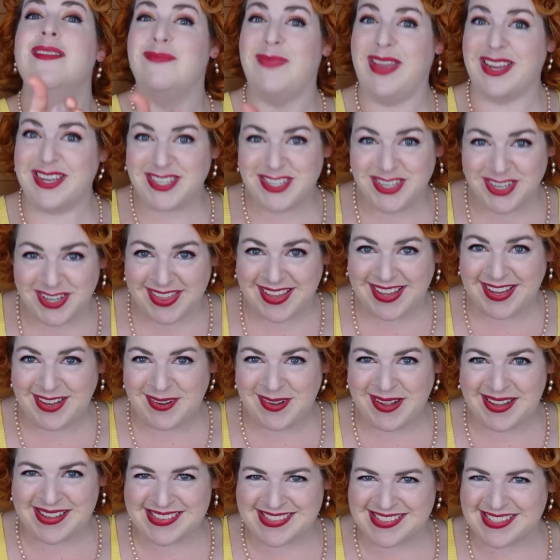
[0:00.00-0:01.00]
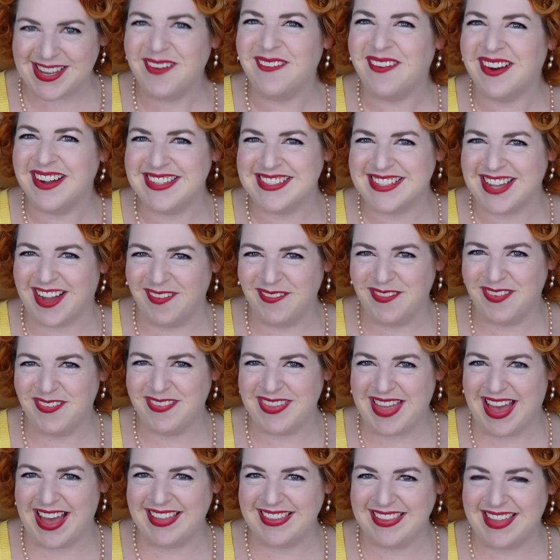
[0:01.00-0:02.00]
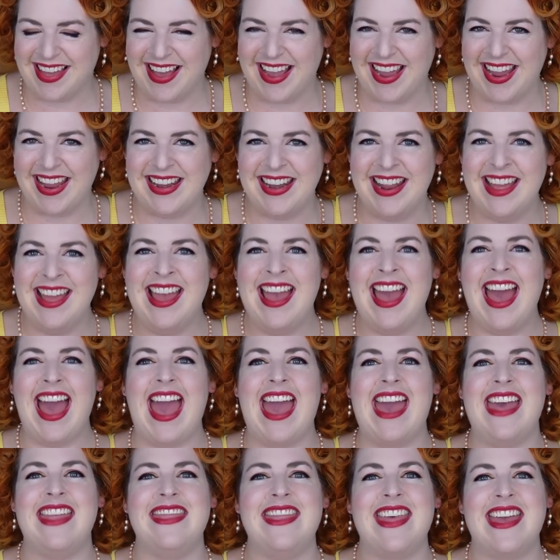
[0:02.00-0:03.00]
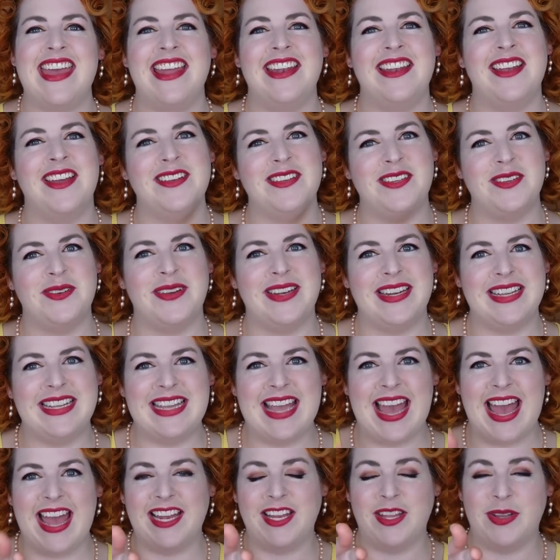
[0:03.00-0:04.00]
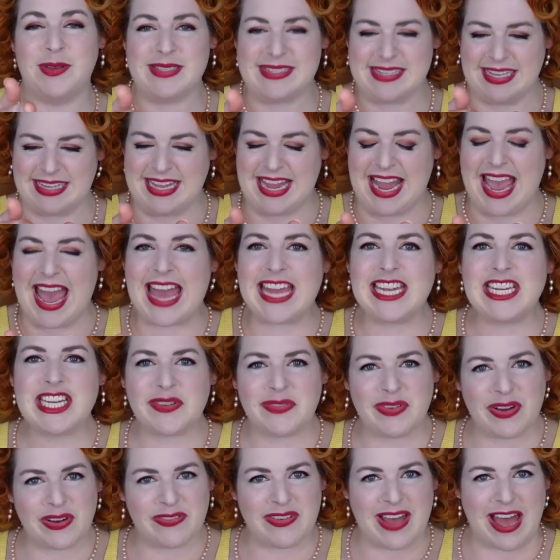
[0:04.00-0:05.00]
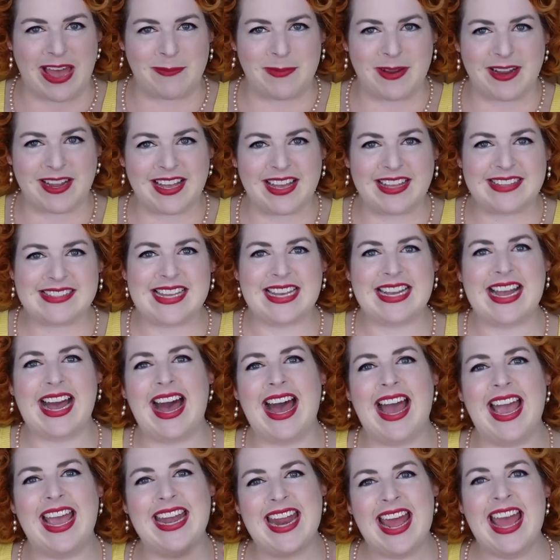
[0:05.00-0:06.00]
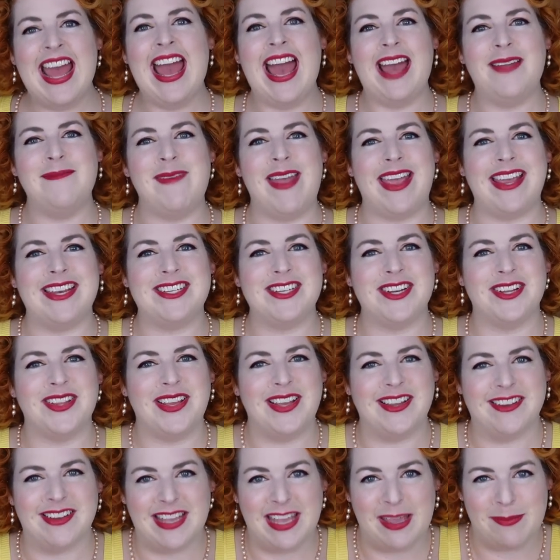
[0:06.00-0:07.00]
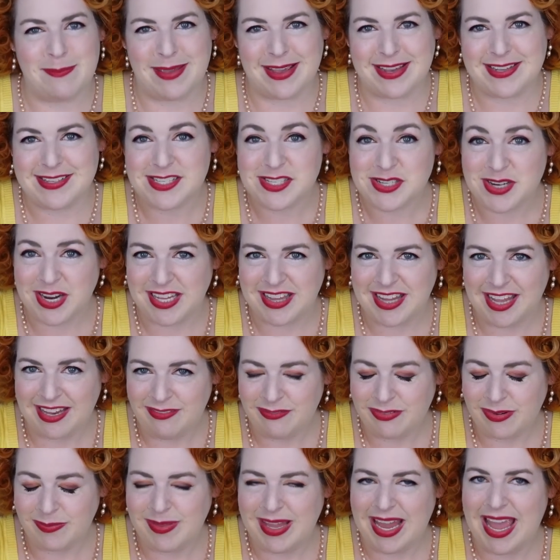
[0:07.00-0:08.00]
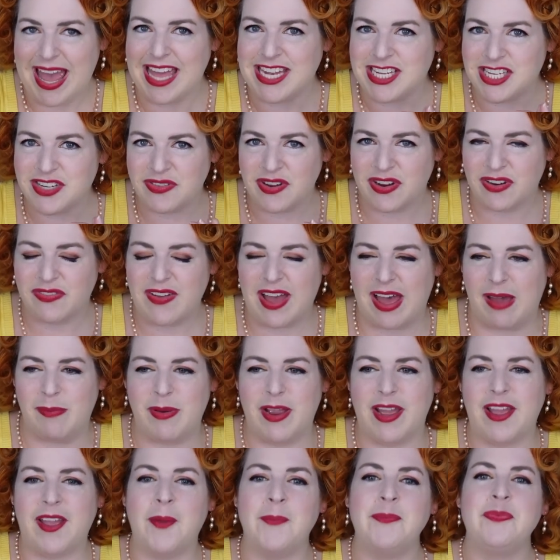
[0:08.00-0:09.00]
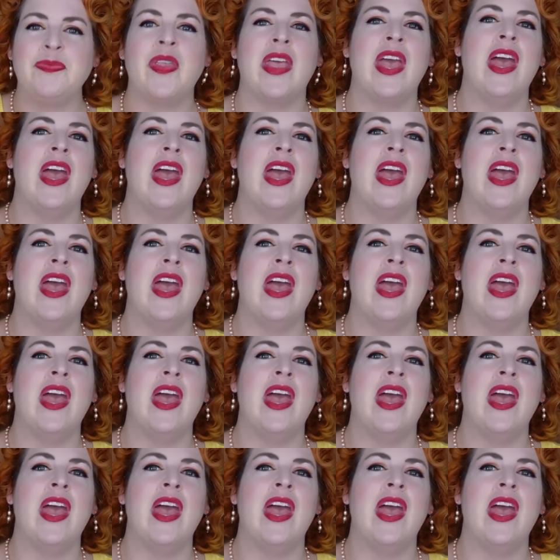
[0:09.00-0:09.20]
make sure that you can sew on top of that line, and then do it again using the edge of your fabric as a guide. Make sure that you're keeping a straight line from the edge of your fabric.